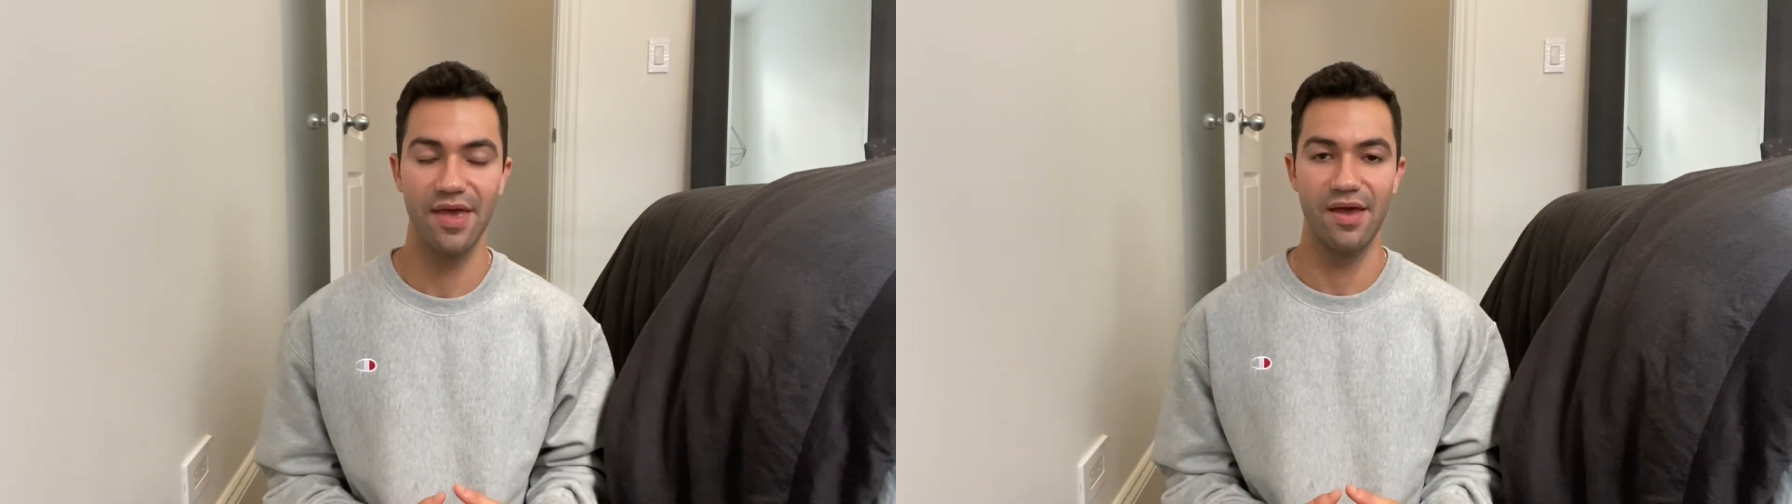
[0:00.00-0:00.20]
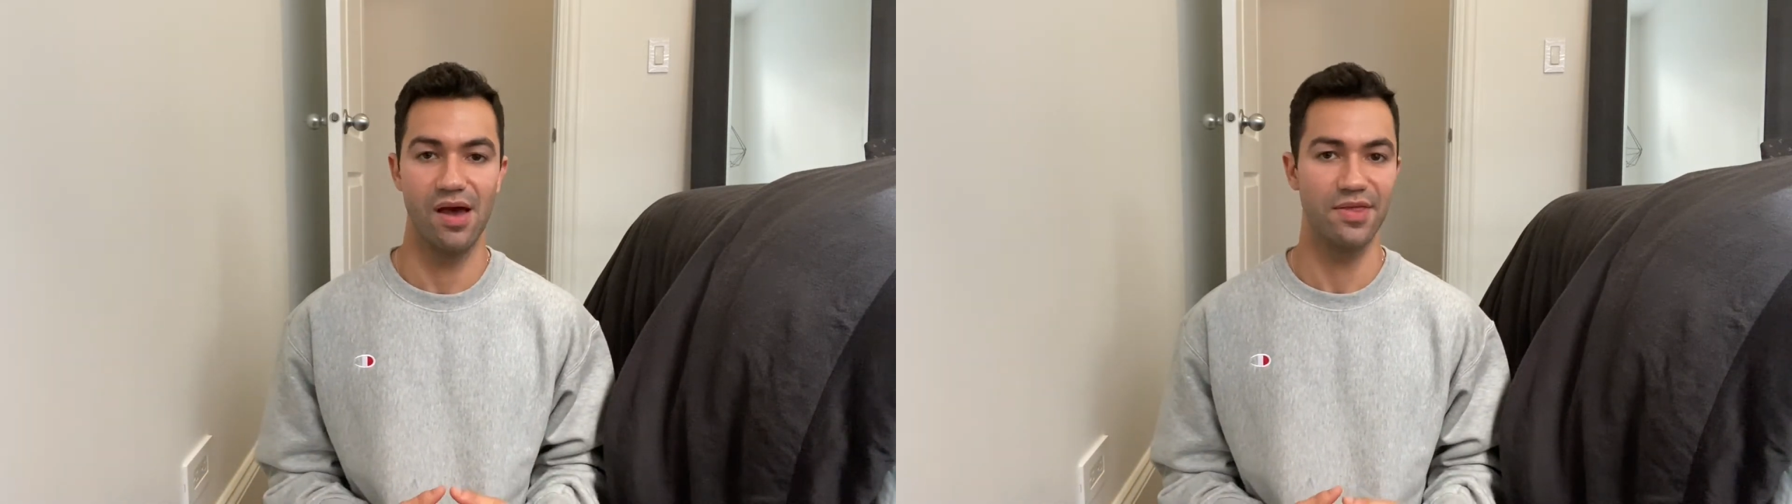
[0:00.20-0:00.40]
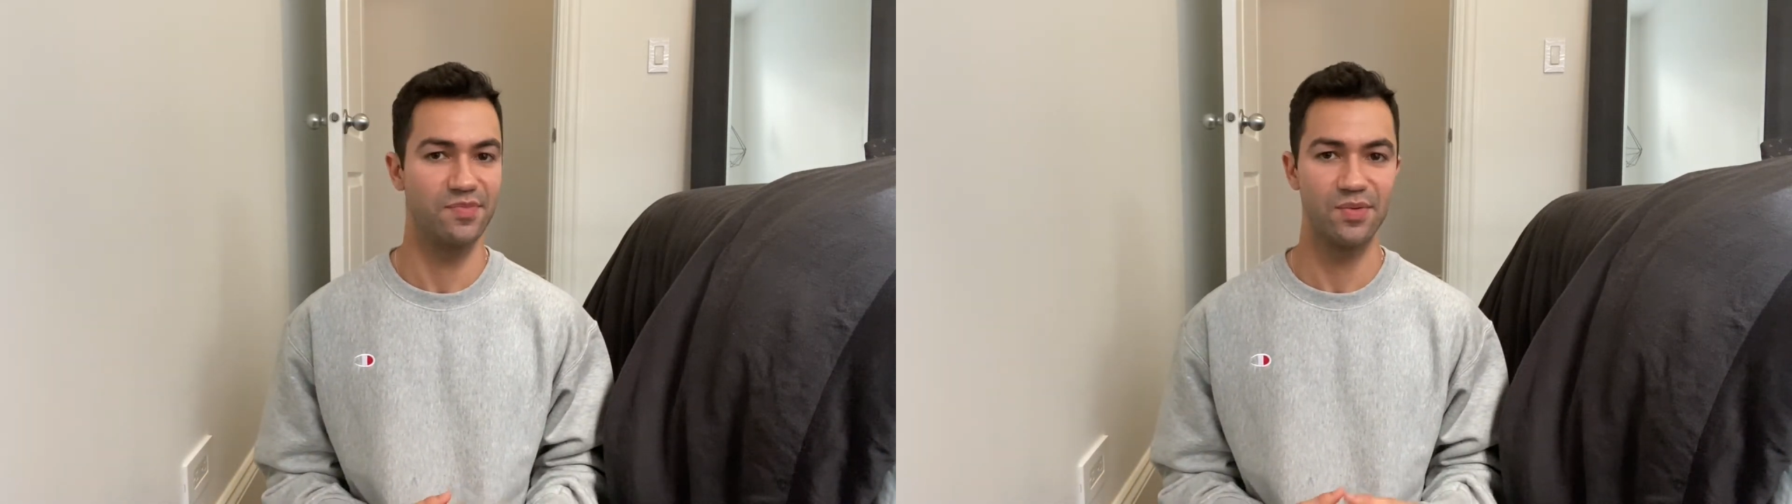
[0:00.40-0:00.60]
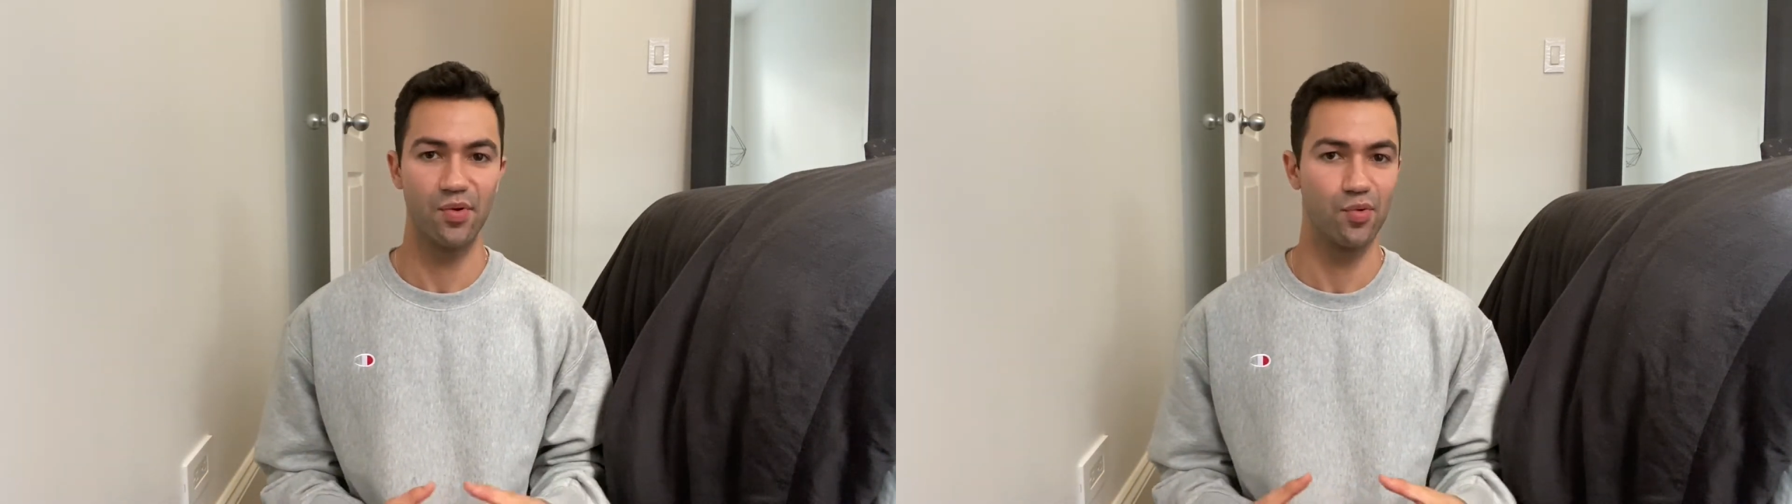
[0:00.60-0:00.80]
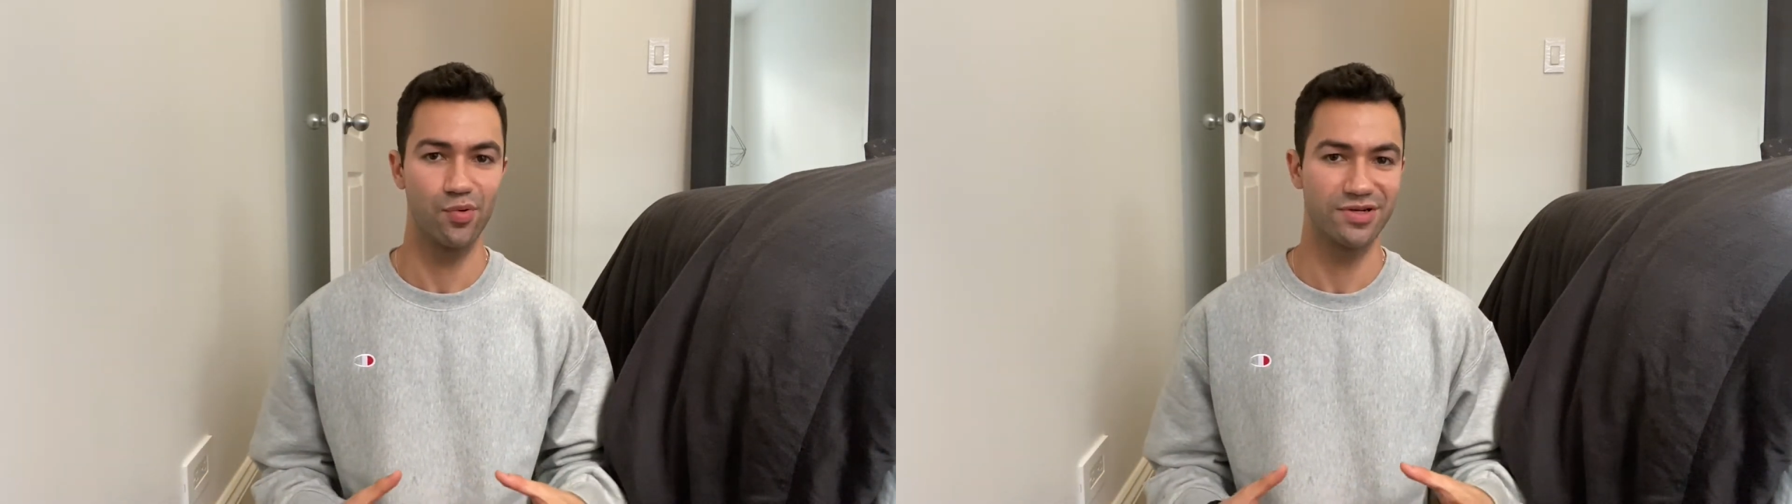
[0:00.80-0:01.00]
The people
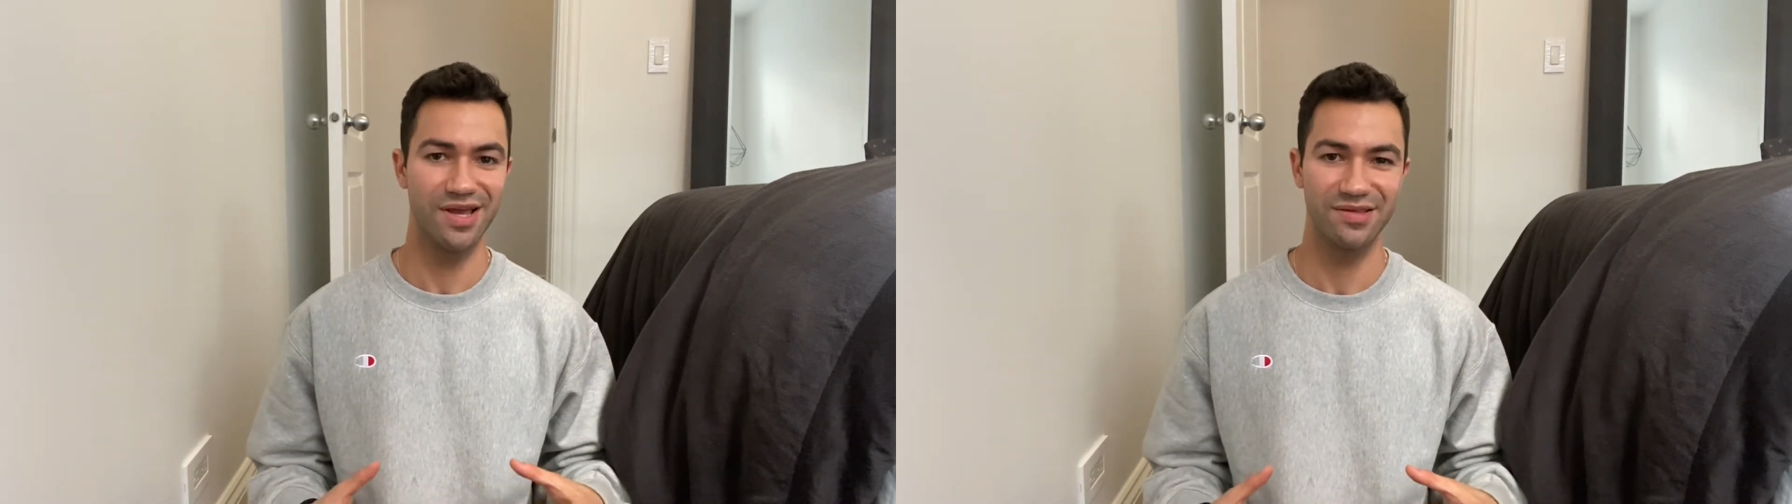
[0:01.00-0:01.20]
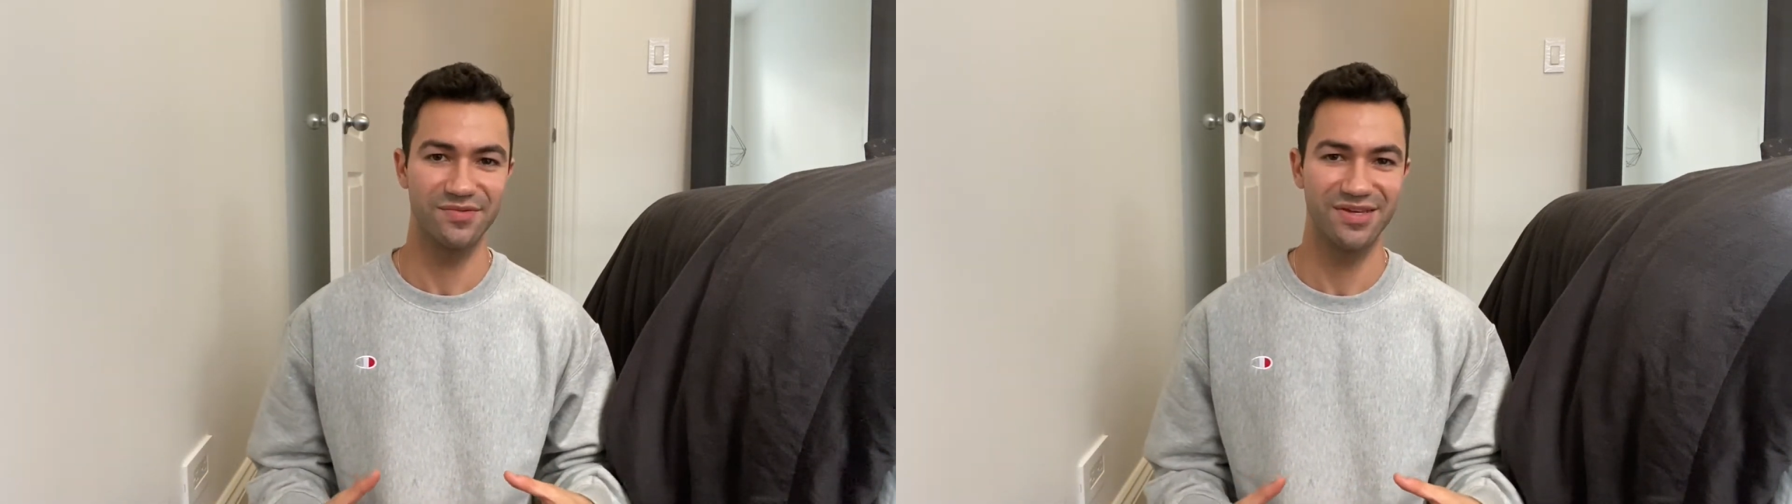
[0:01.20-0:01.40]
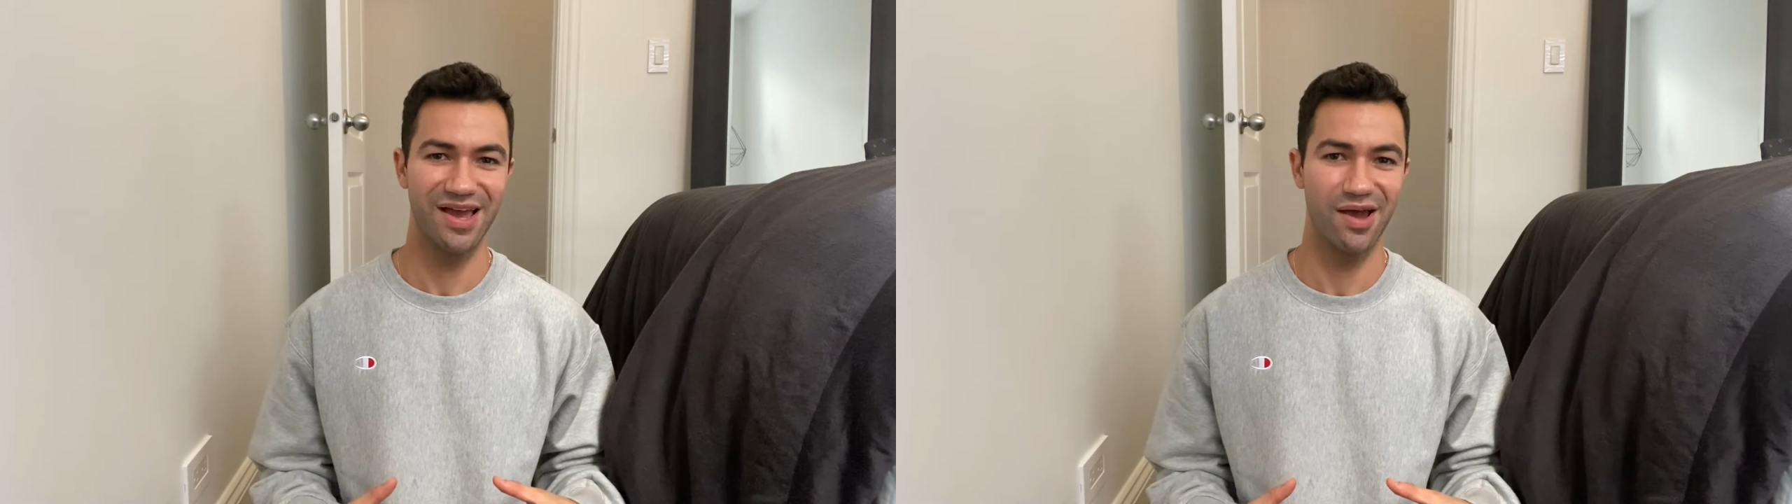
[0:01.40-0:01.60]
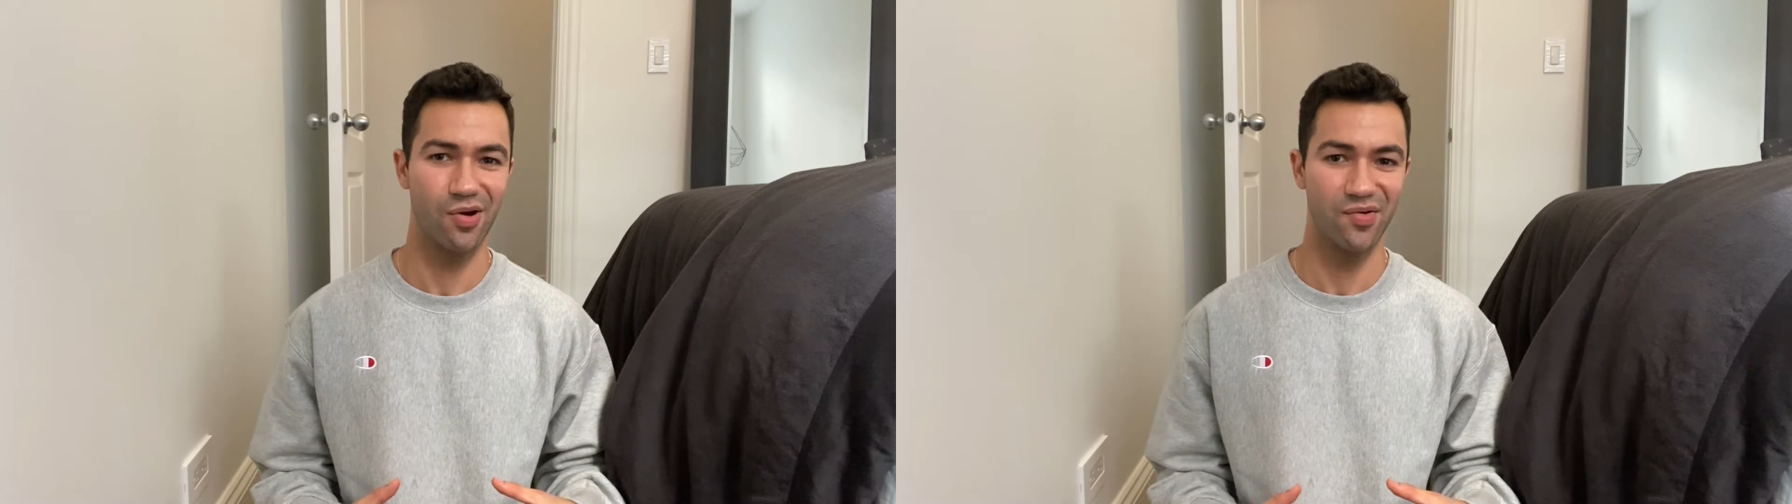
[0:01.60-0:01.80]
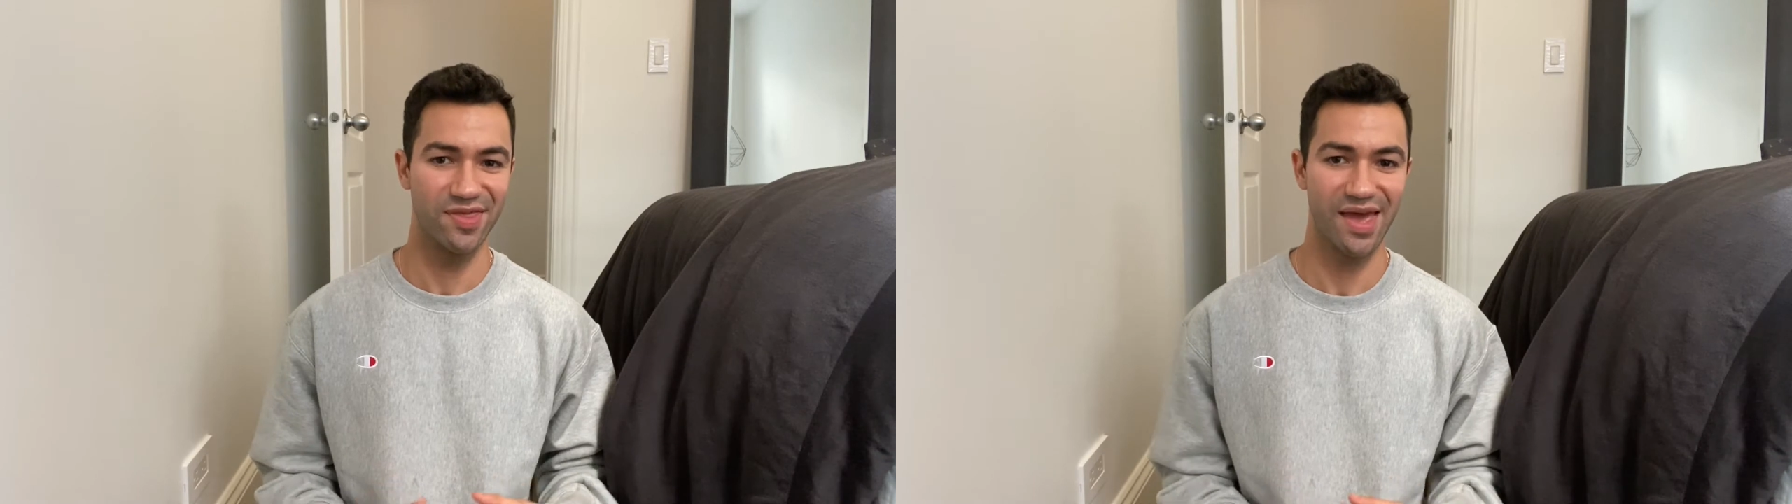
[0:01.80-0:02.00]
who were telling me
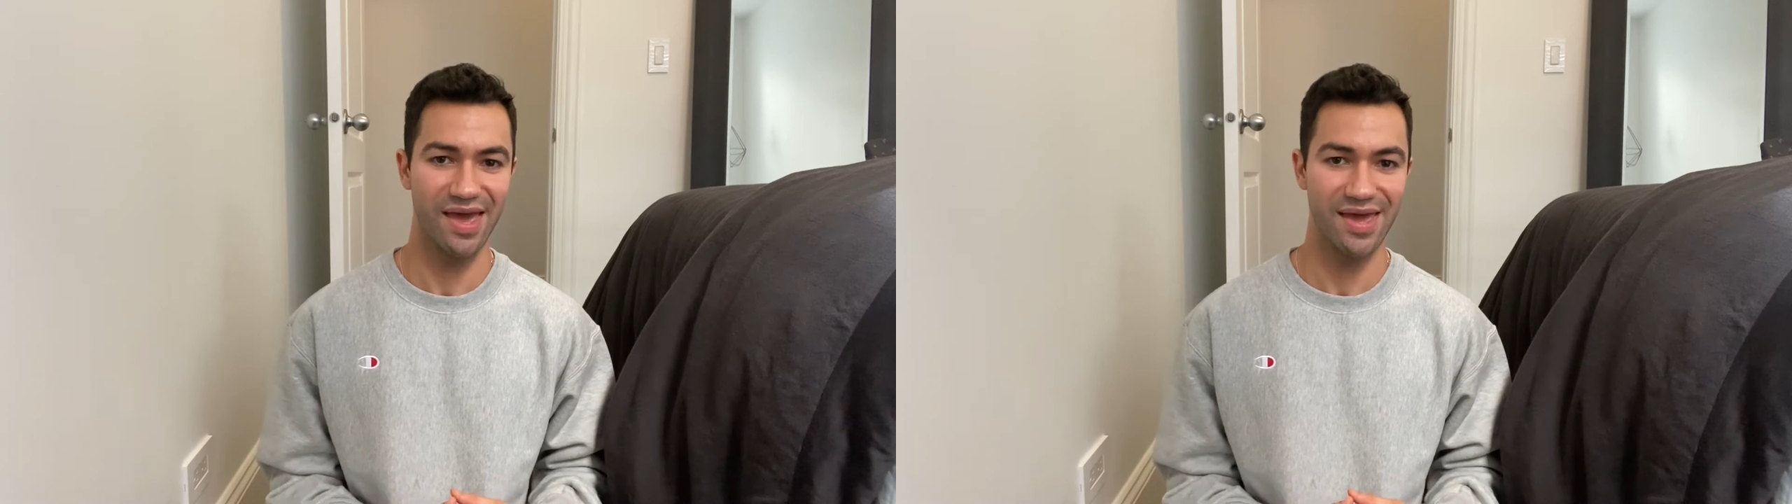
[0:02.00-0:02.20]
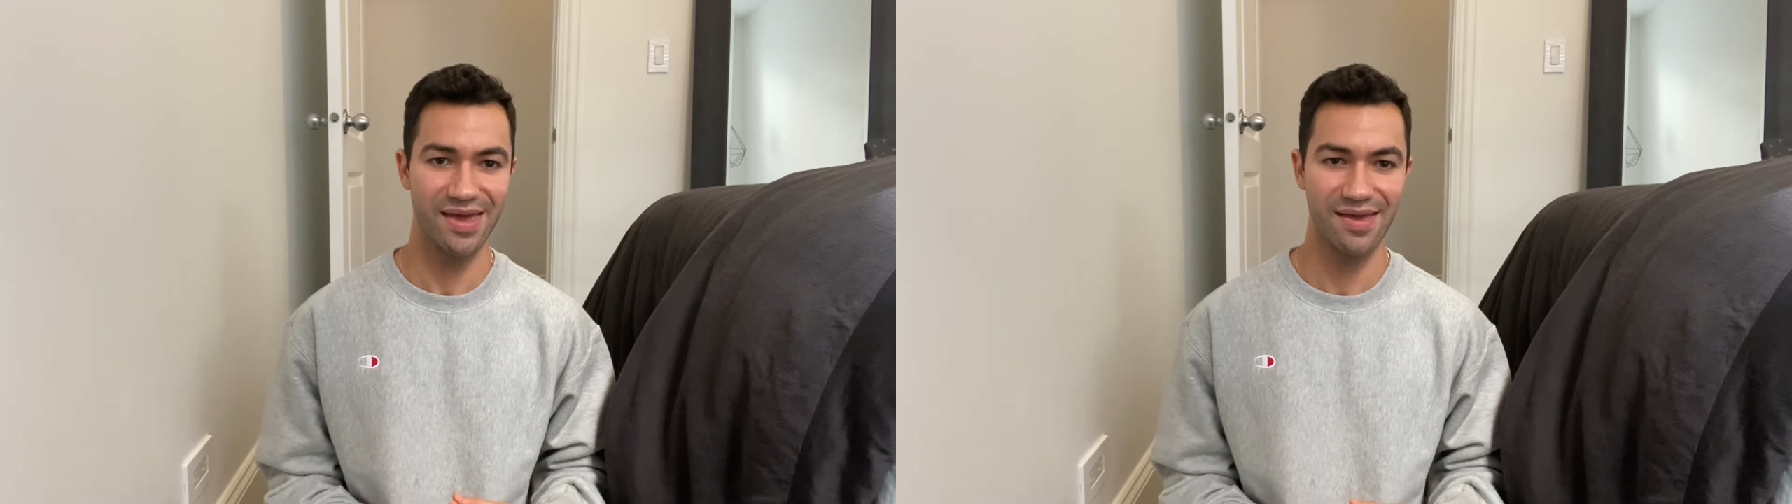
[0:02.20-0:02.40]
how they